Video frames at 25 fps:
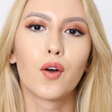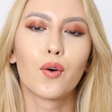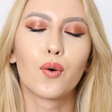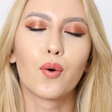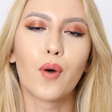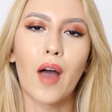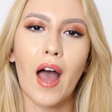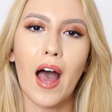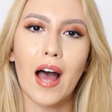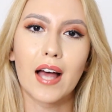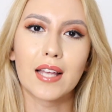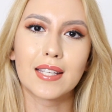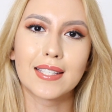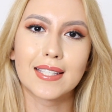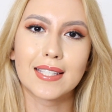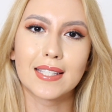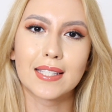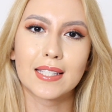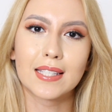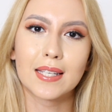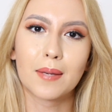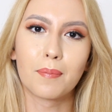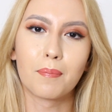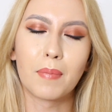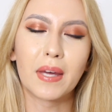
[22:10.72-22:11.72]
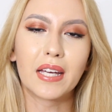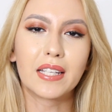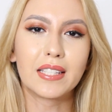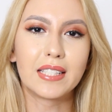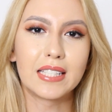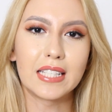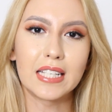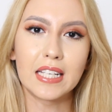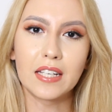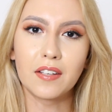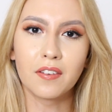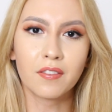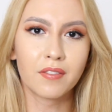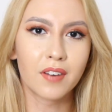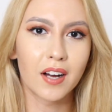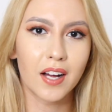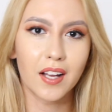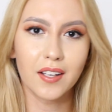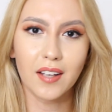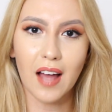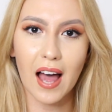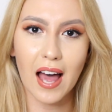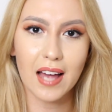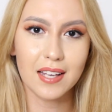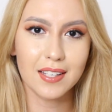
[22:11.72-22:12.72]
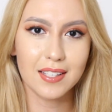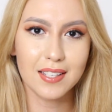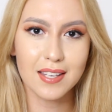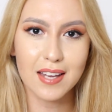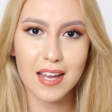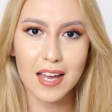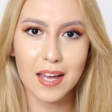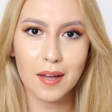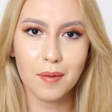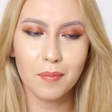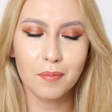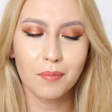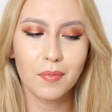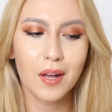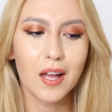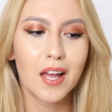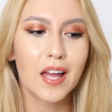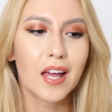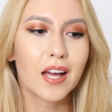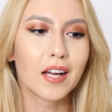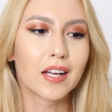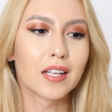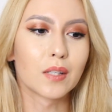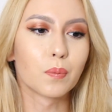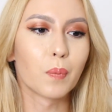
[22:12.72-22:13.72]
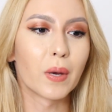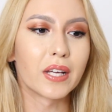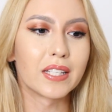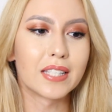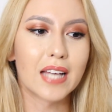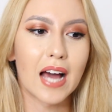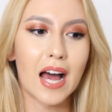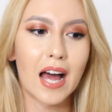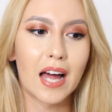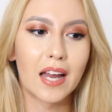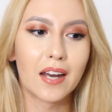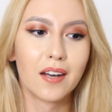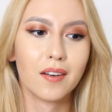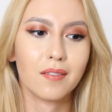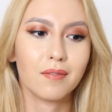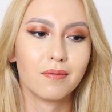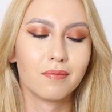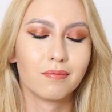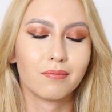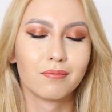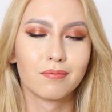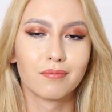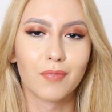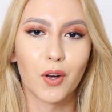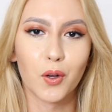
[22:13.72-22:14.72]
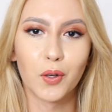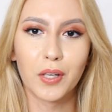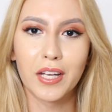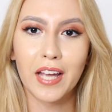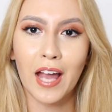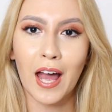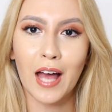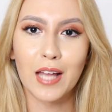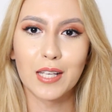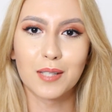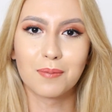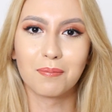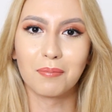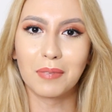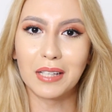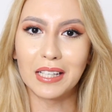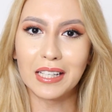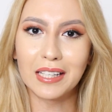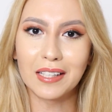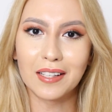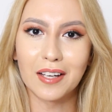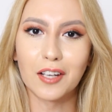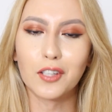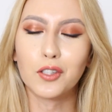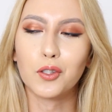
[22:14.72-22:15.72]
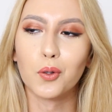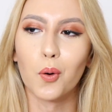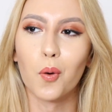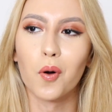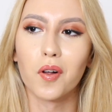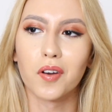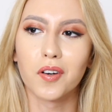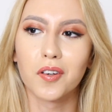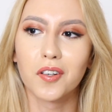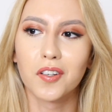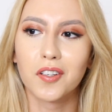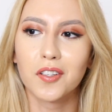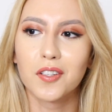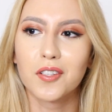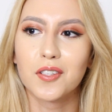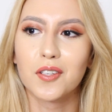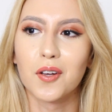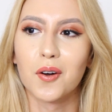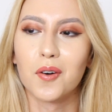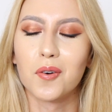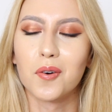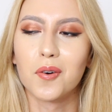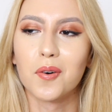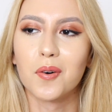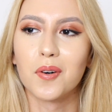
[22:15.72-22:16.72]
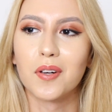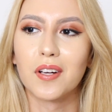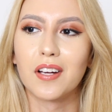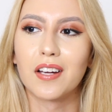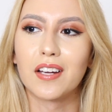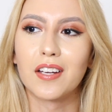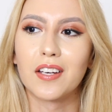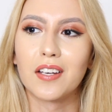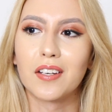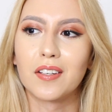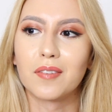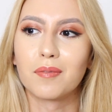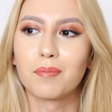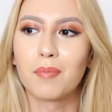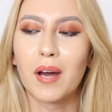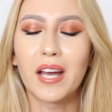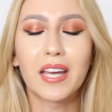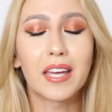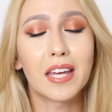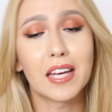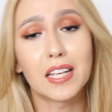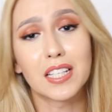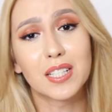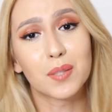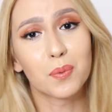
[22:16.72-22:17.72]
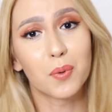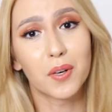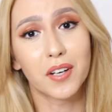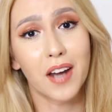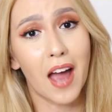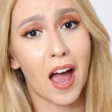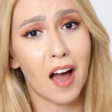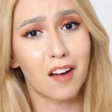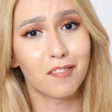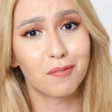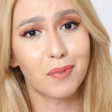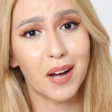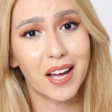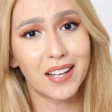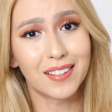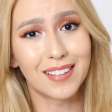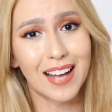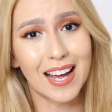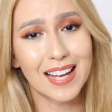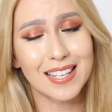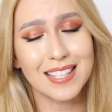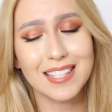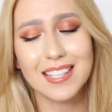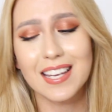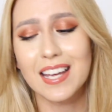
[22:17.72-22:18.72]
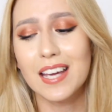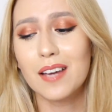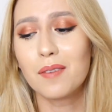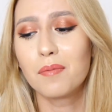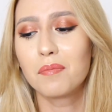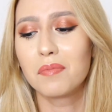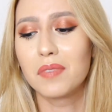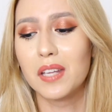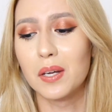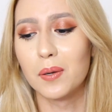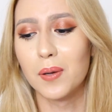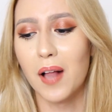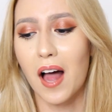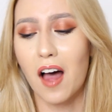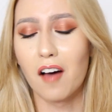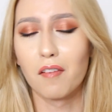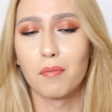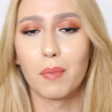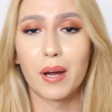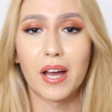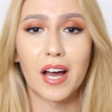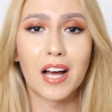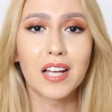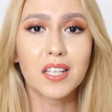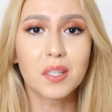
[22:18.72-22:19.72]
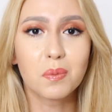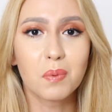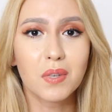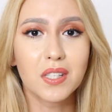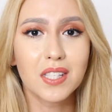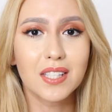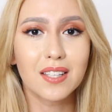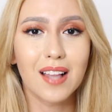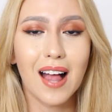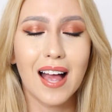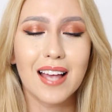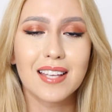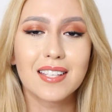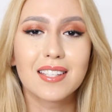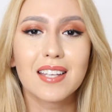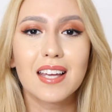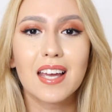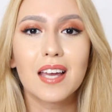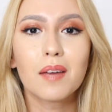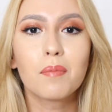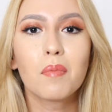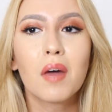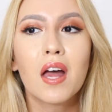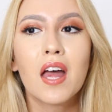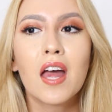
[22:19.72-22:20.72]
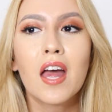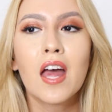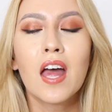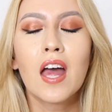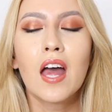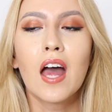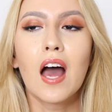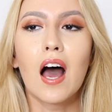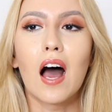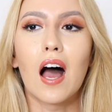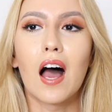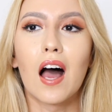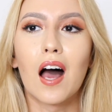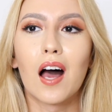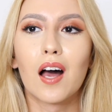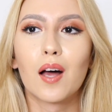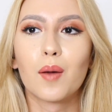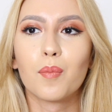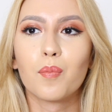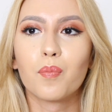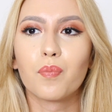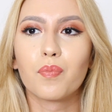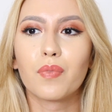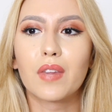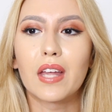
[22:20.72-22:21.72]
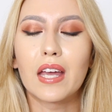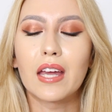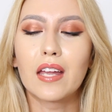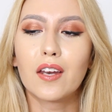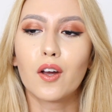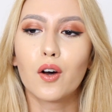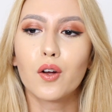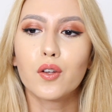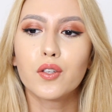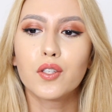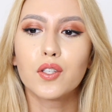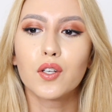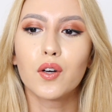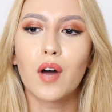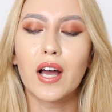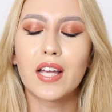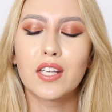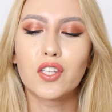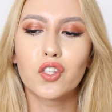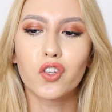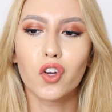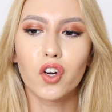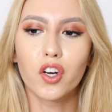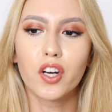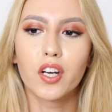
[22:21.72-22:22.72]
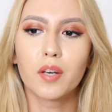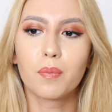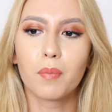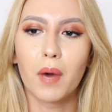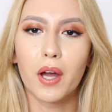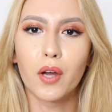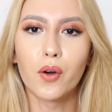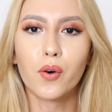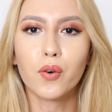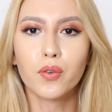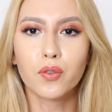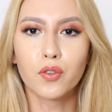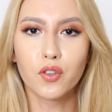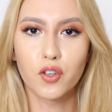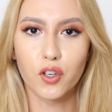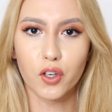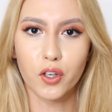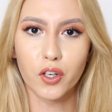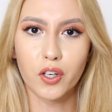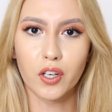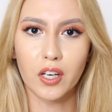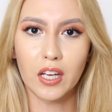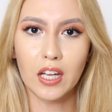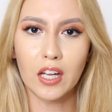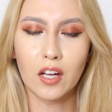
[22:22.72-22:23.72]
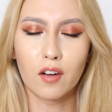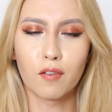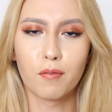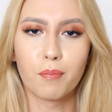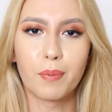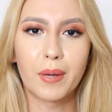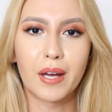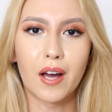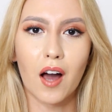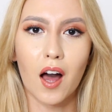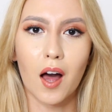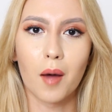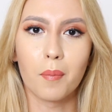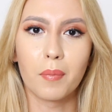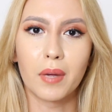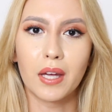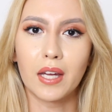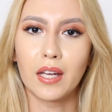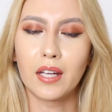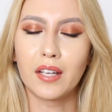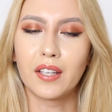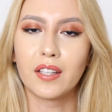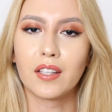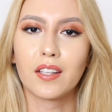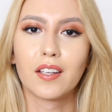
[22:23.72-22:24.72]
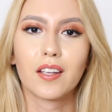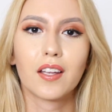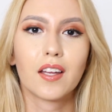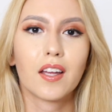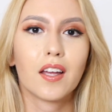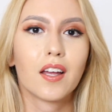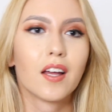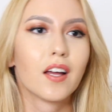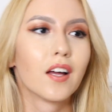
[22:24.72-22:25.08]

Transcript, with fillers: who has Mekhdiyeva last name because my dad only has me, a daughter, so my kids won't have my last name, they will have my husband's last name. Um, and also I started my own journey of becoming